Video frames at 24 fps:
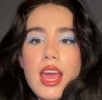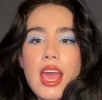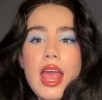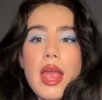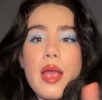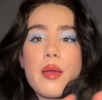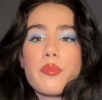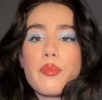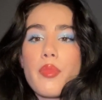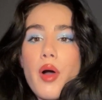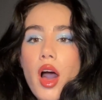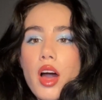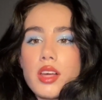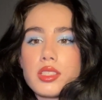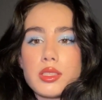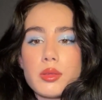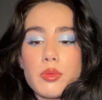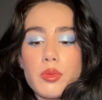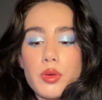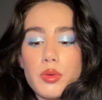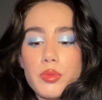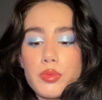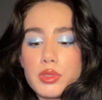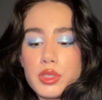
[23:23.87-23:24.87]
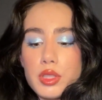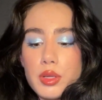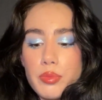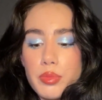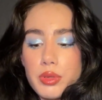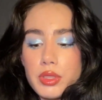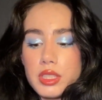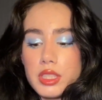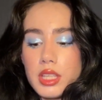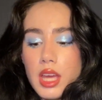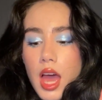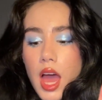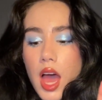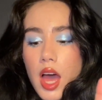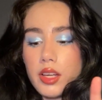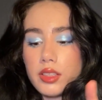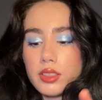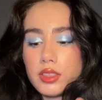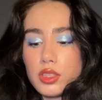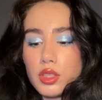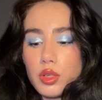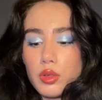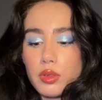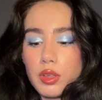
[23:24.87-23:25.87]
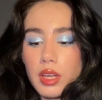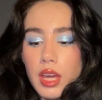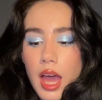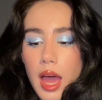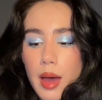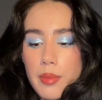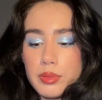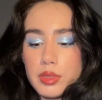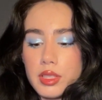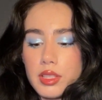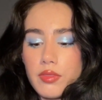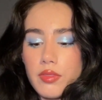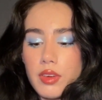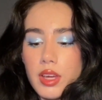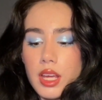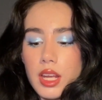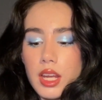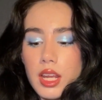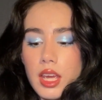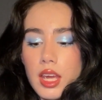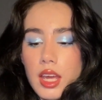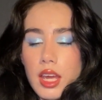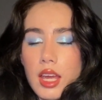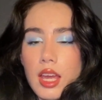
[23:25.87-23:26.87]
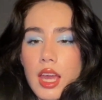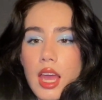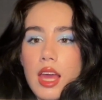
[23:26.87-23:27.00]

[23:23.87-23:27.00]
impossible to put down, so captivating.